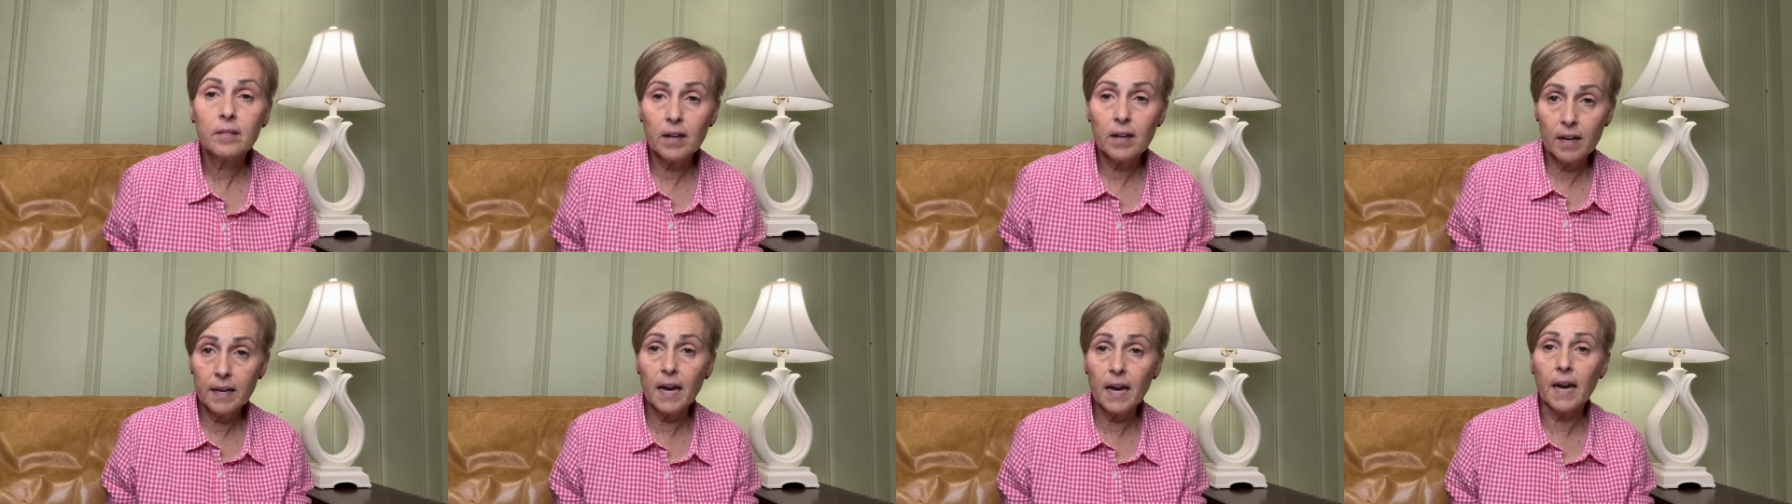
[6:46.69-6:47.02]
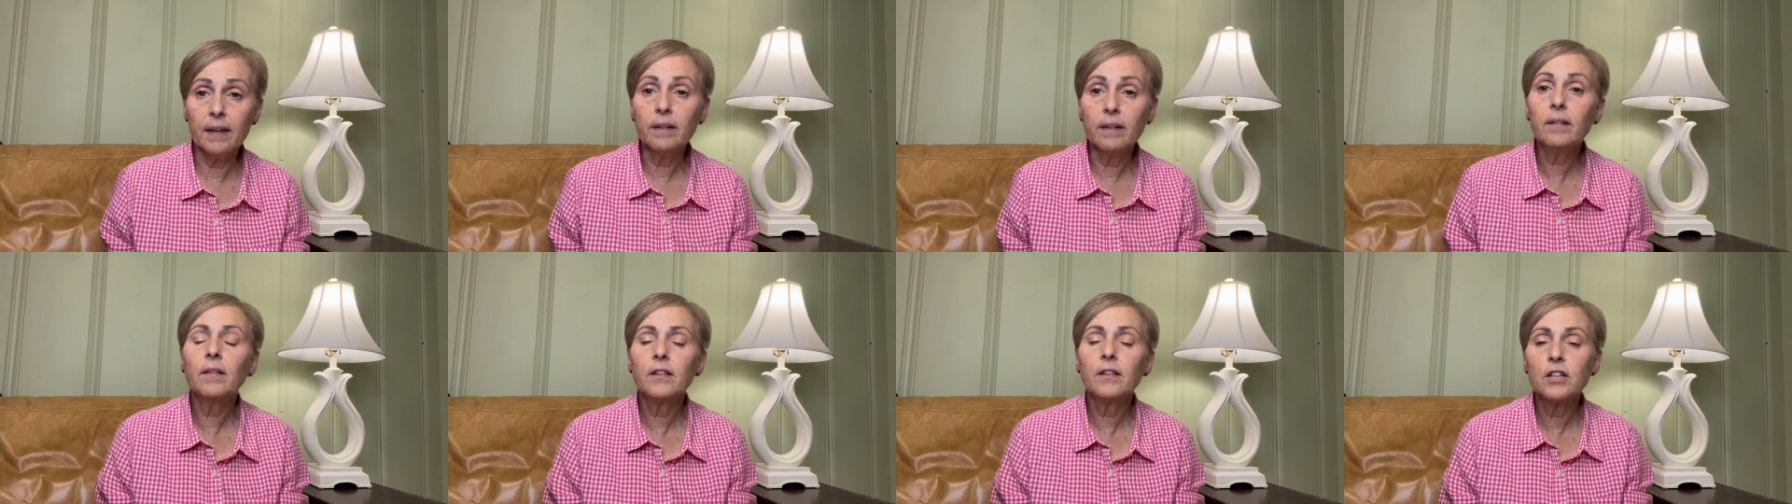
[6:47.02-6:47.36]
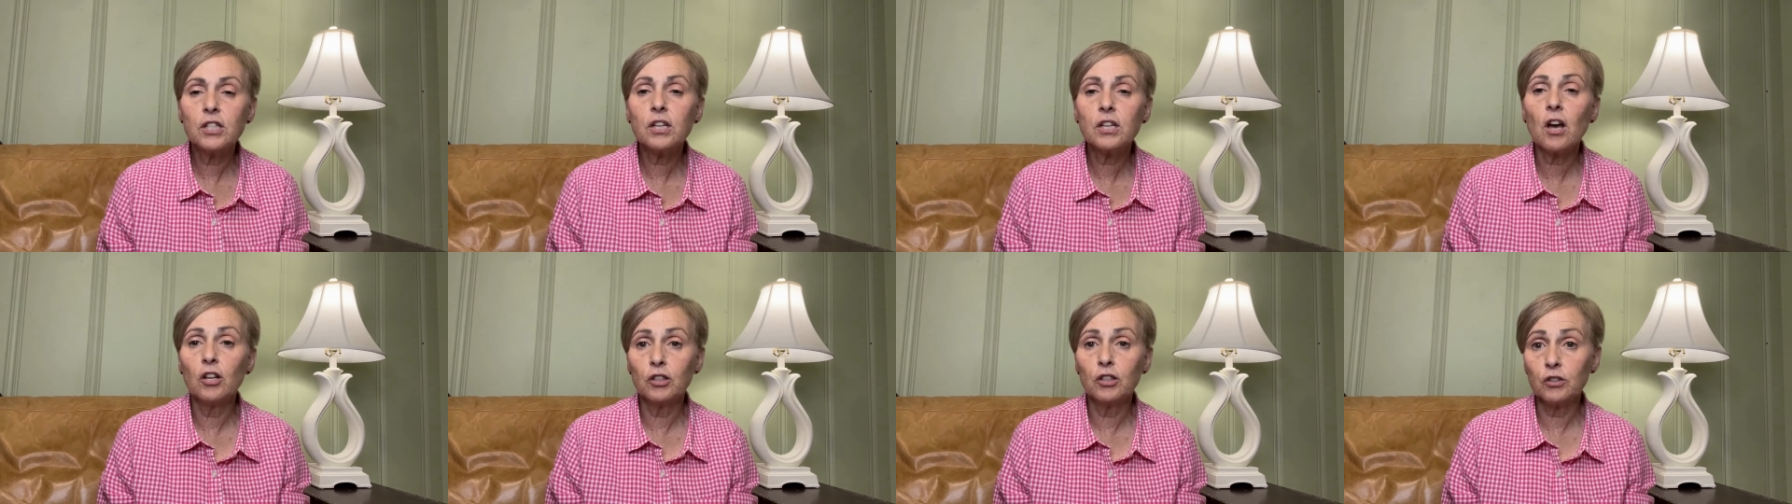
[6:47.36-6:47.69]
again,
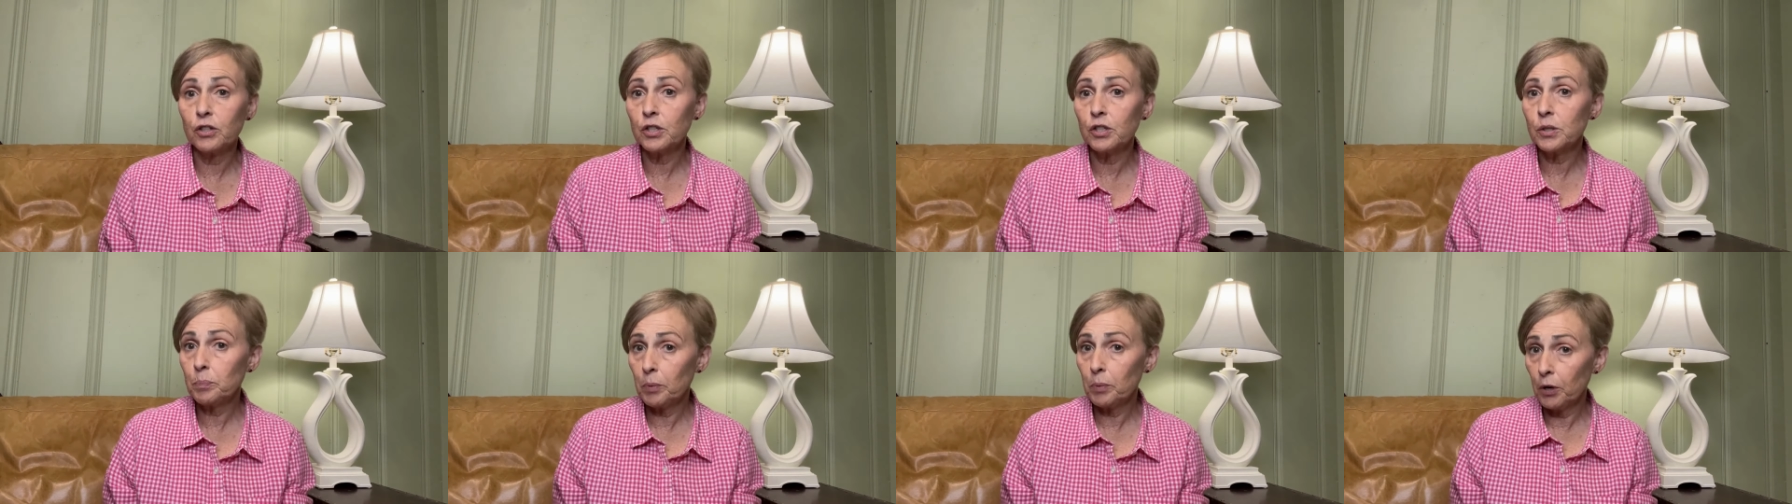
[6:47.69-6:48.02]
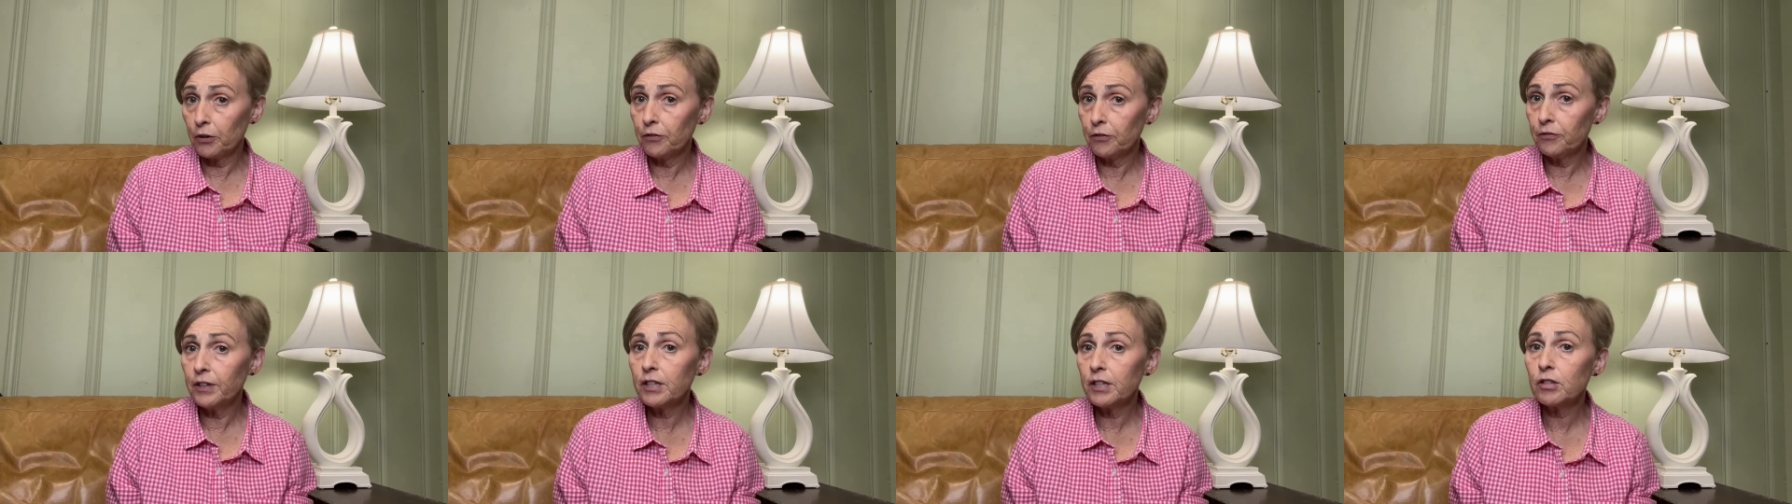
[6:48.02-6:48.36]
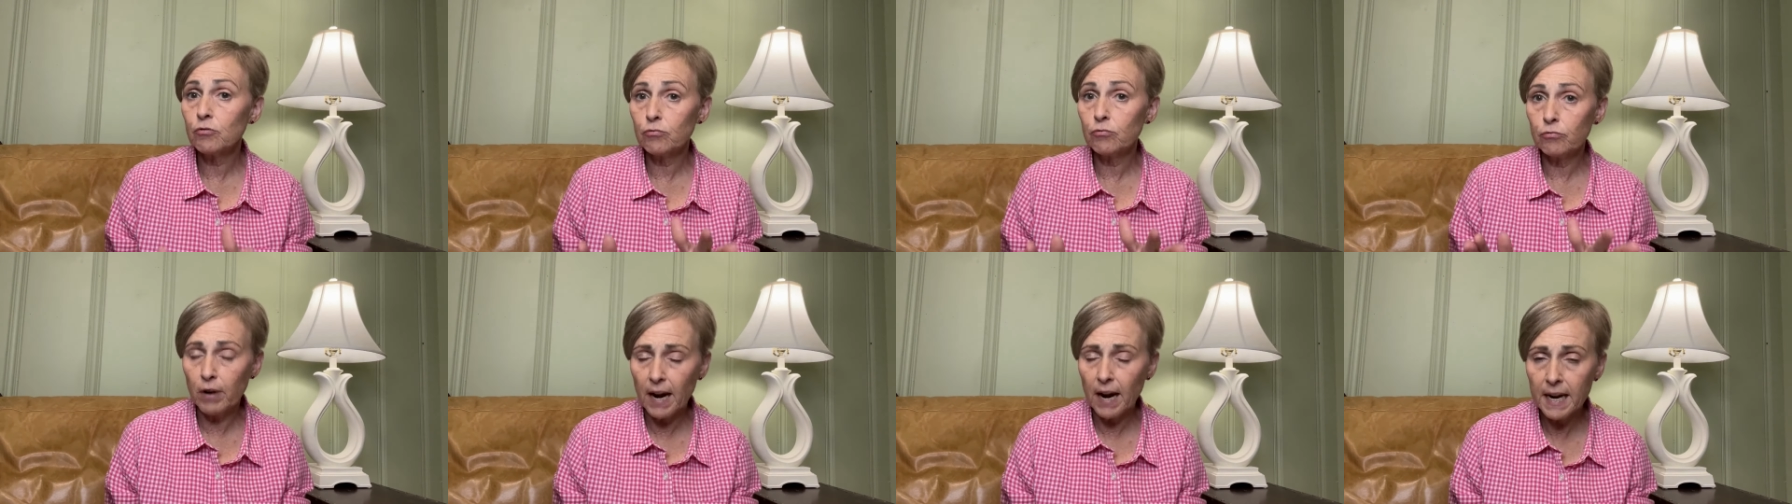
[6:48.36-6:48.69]
this color is perfect
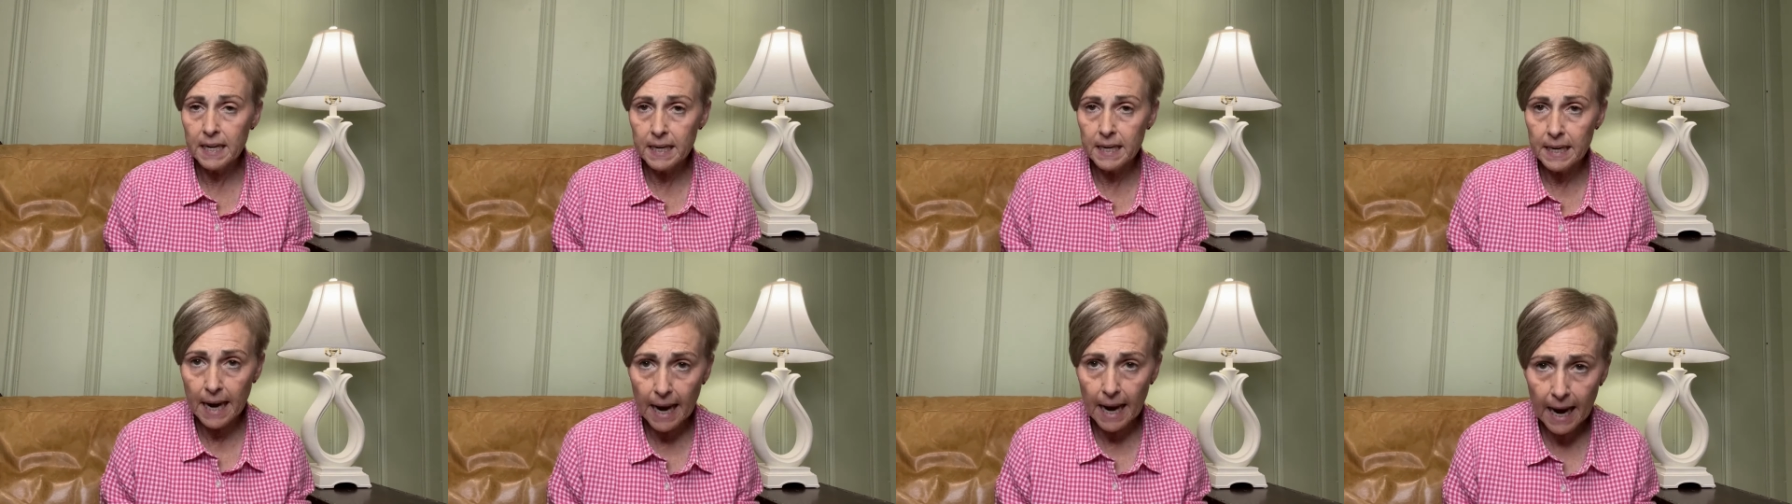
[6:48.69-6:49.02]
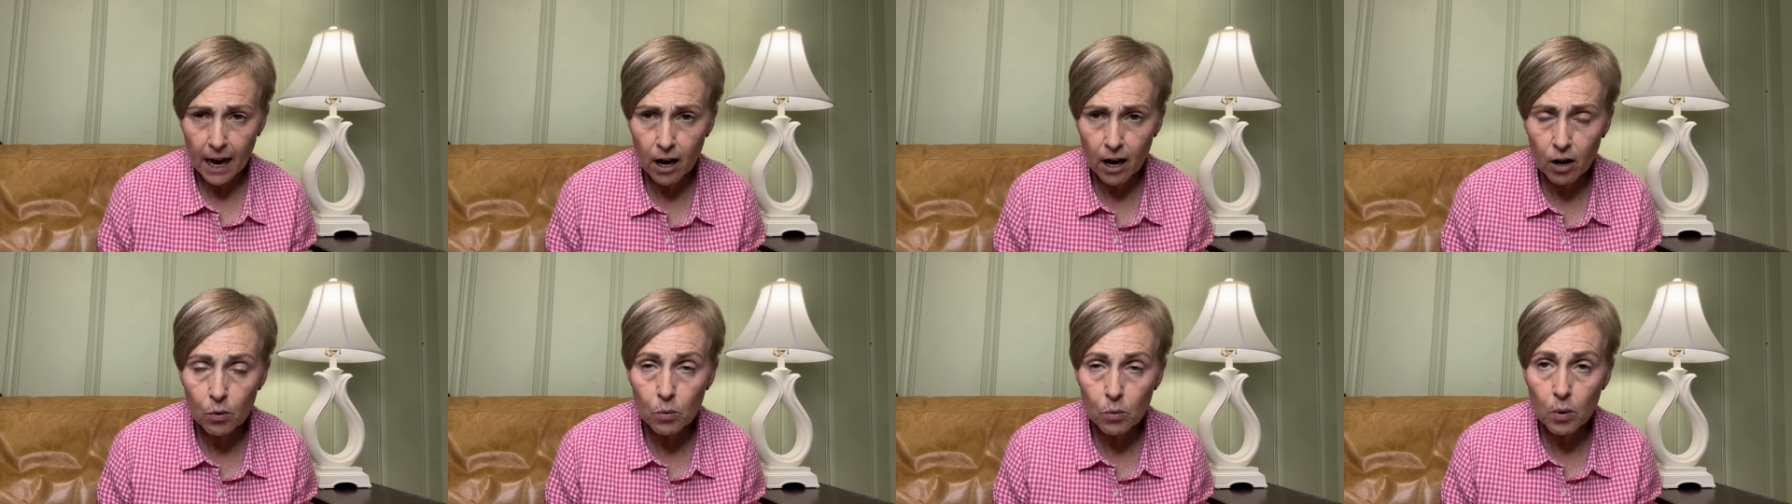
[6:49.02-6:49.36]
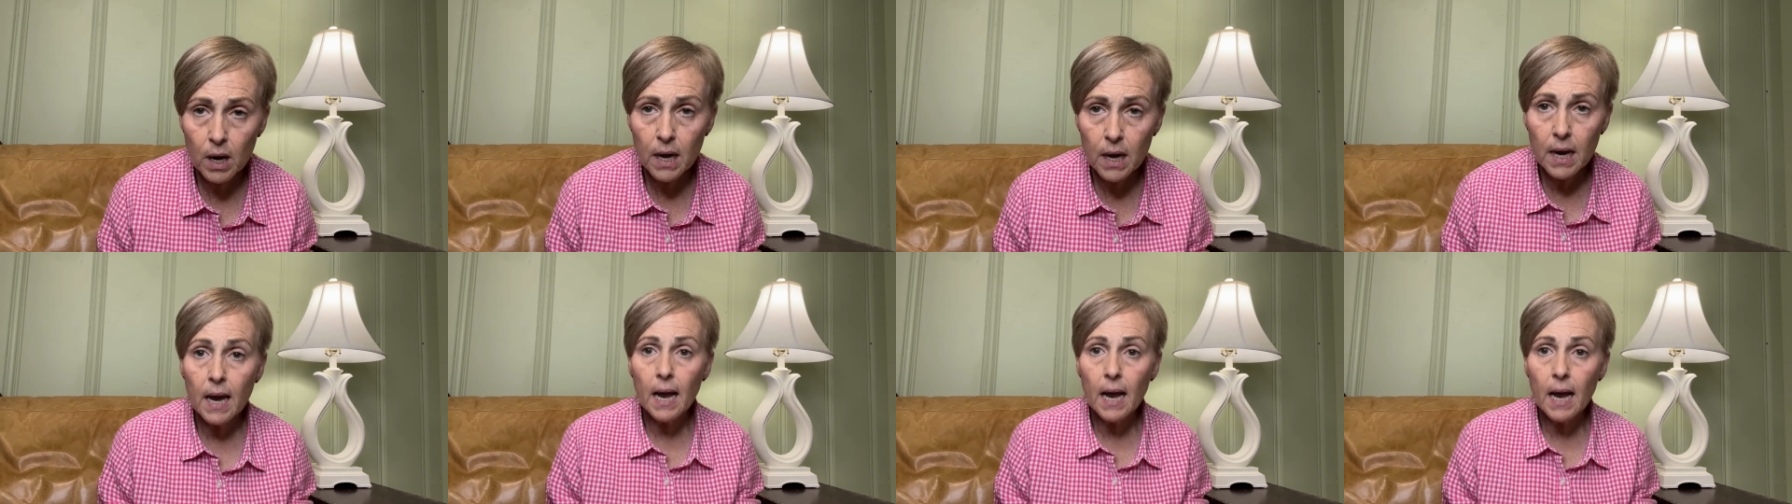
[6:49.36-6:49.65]
right now.